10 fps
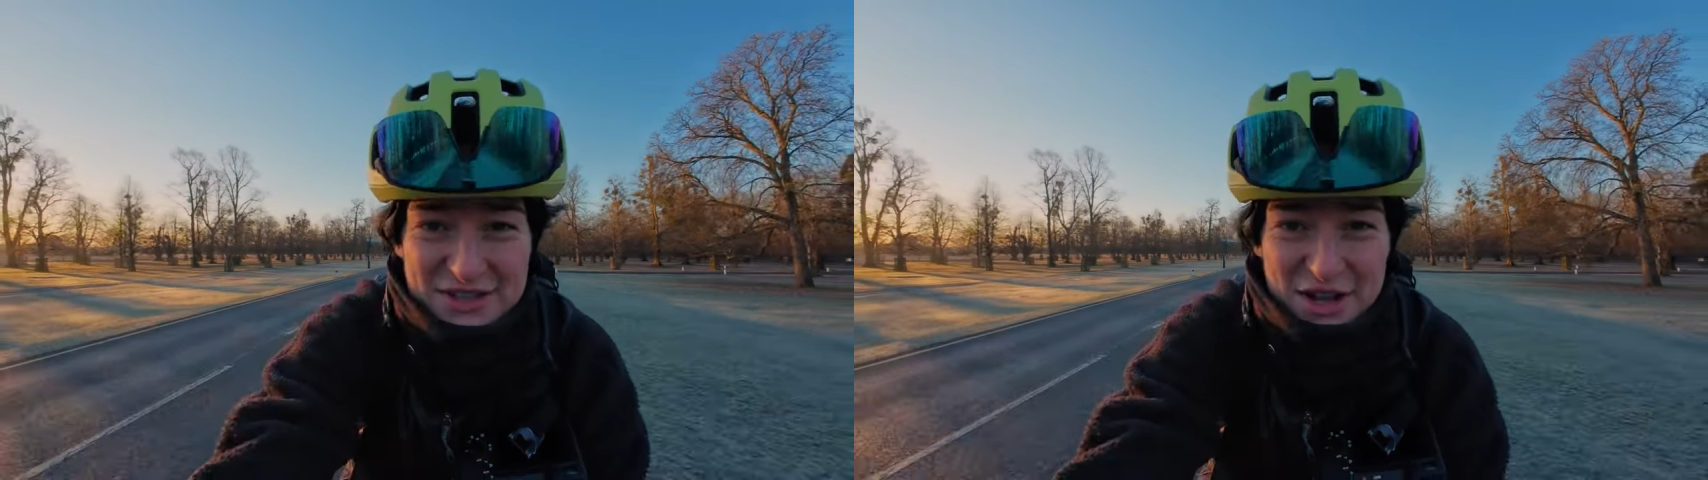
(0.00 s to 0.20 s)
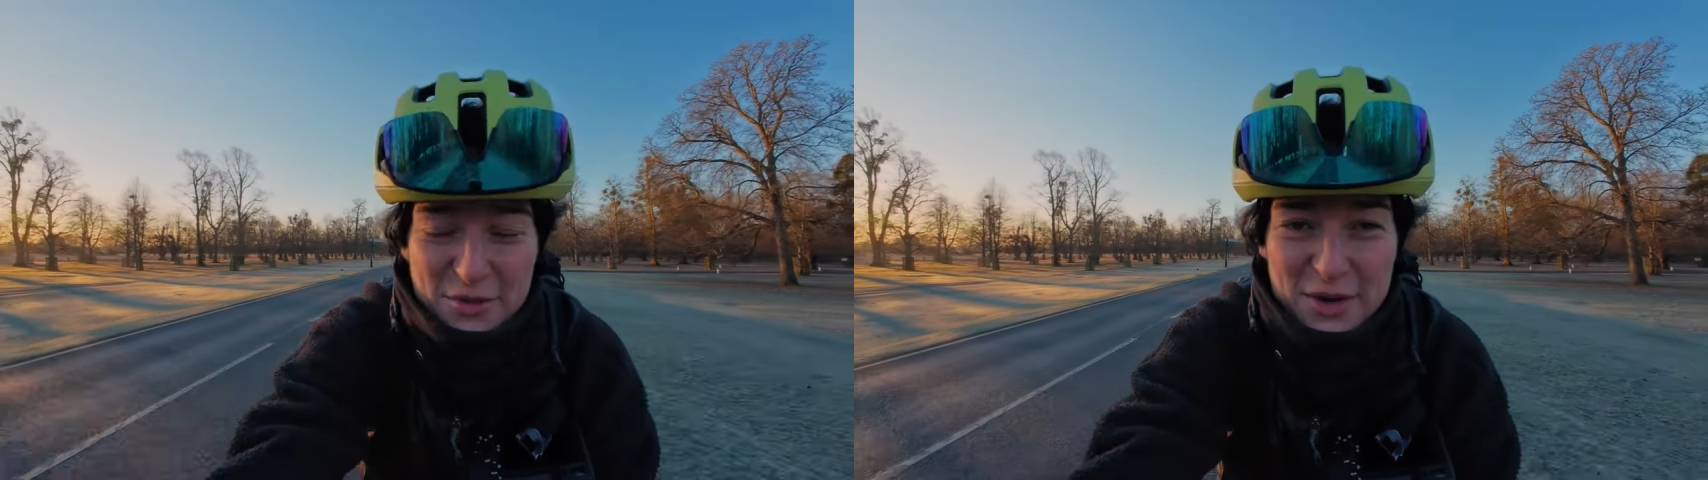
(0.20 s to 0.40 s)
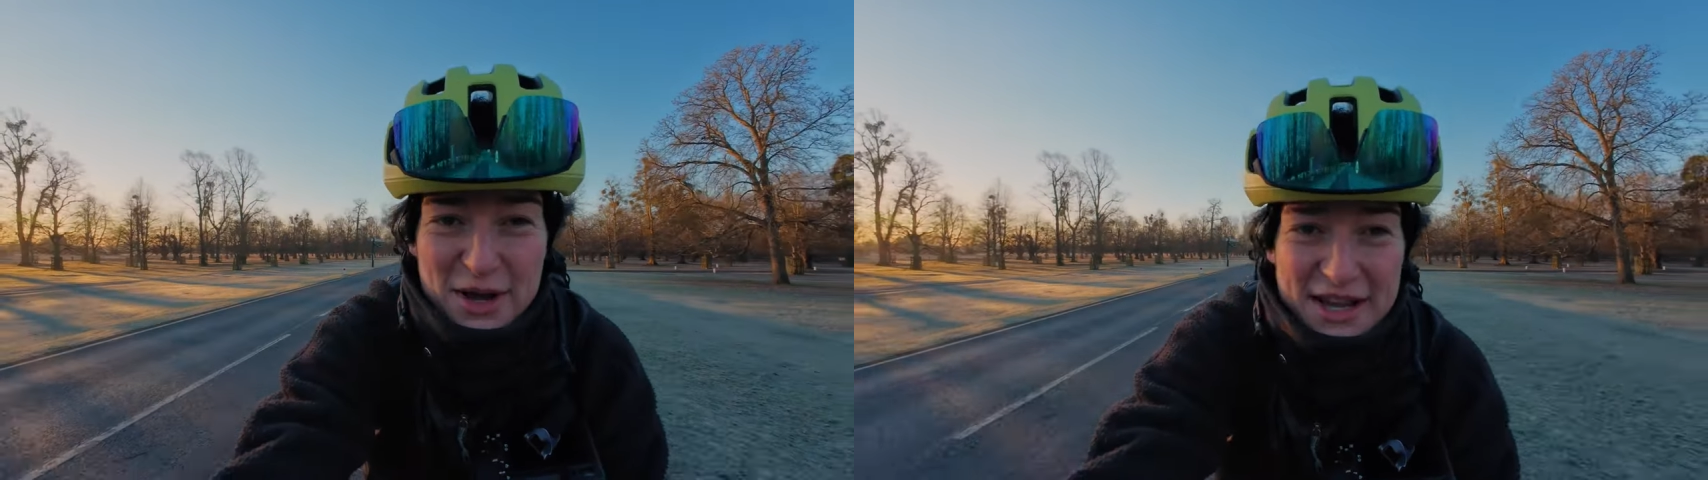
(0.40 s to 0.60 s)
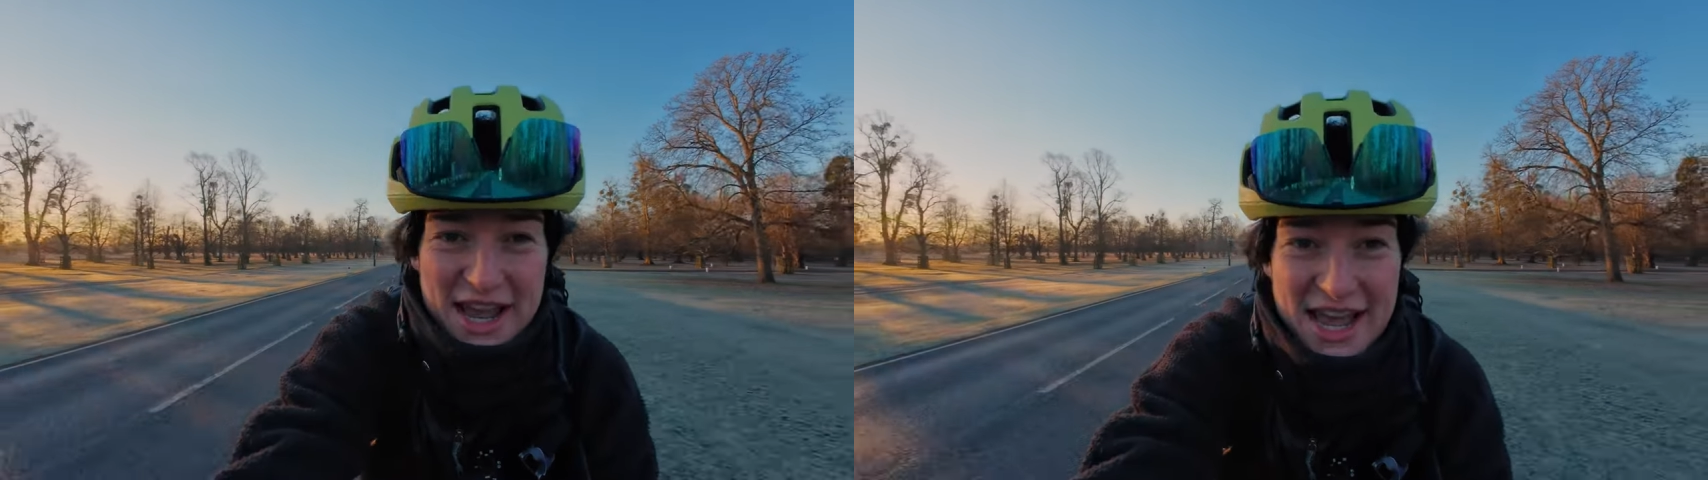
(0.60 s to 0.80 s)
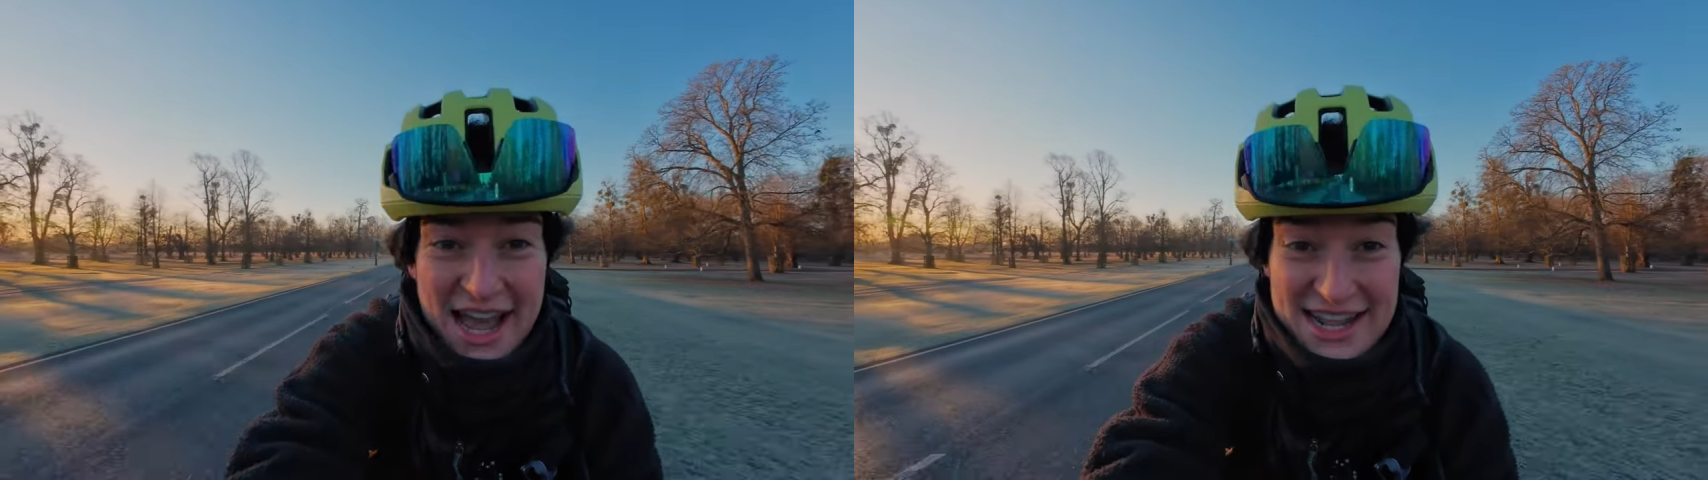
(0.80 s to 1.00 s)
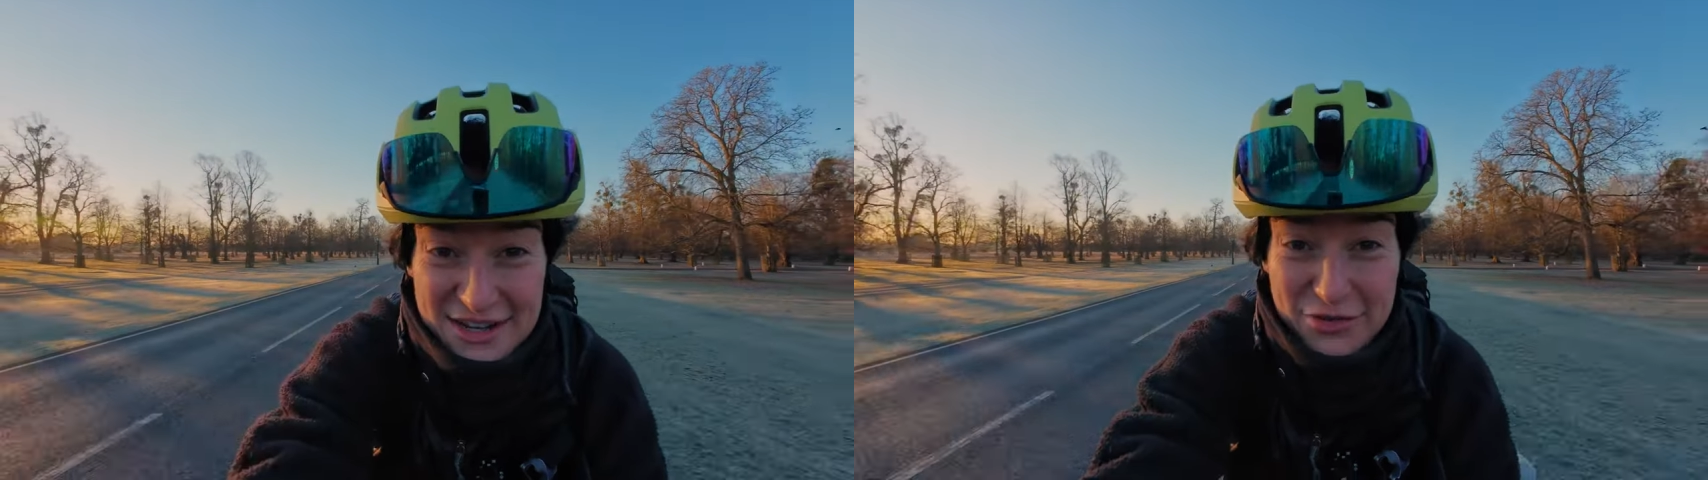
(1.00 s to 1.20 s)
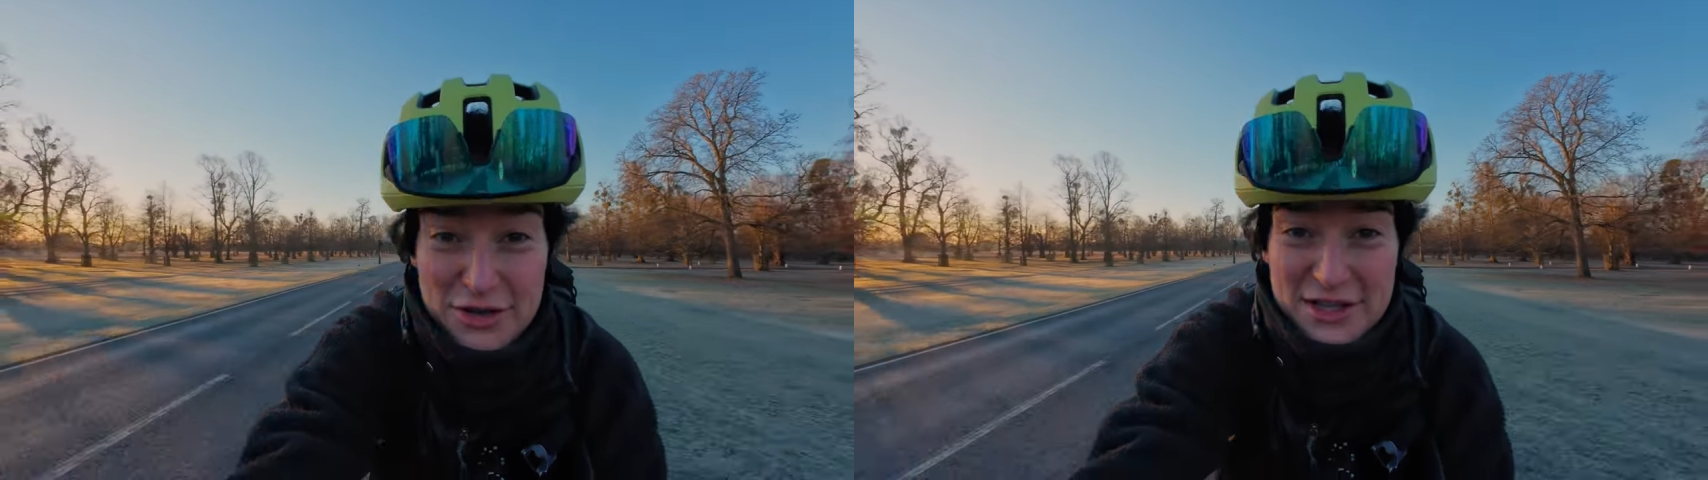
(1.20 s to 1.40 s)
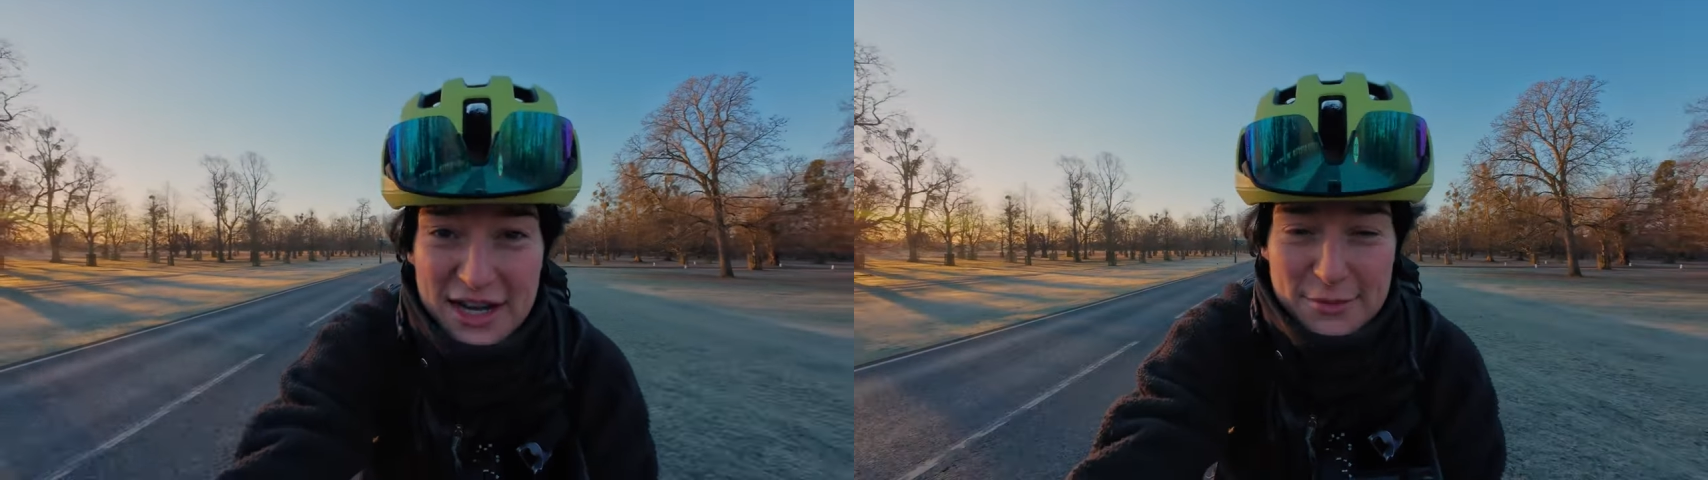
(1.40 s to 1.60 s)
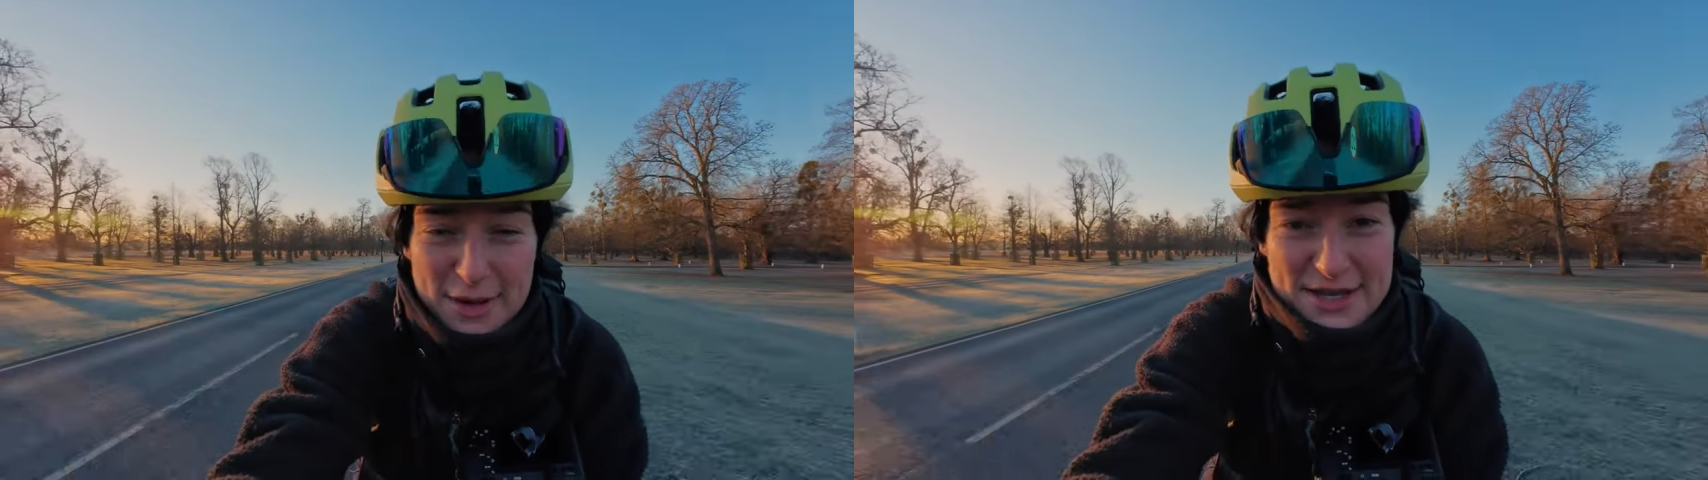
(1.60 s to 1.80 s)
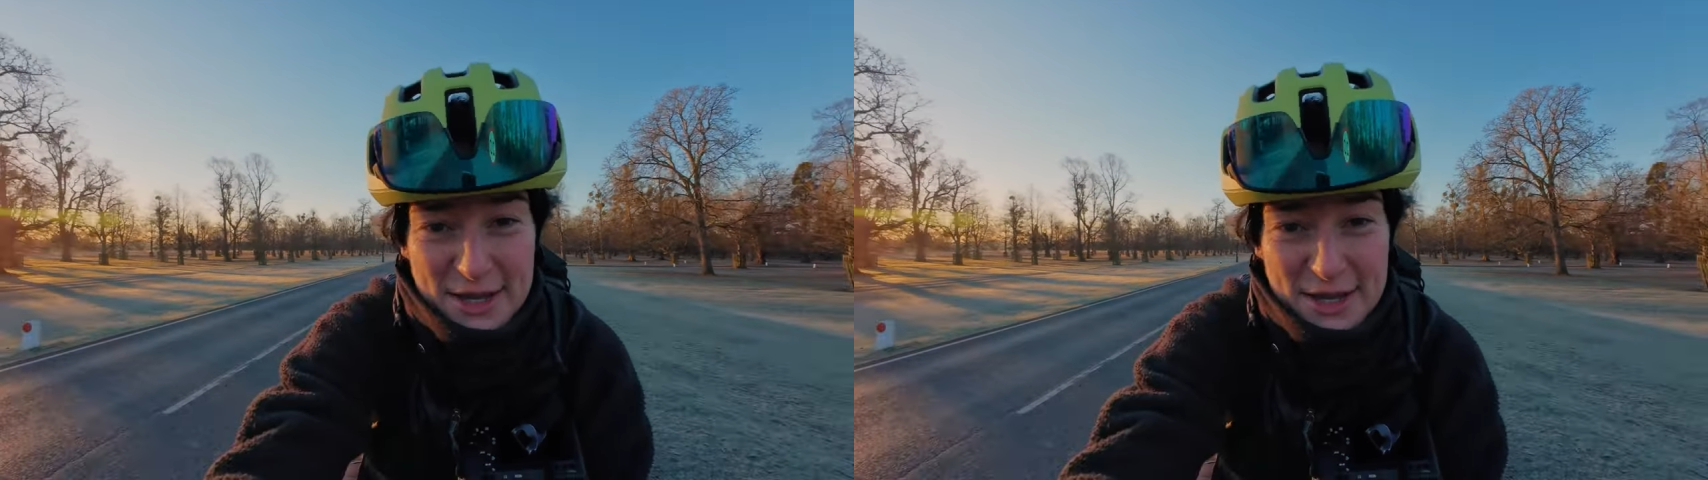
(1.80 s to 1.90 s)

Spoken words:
start work and defrost a little bit.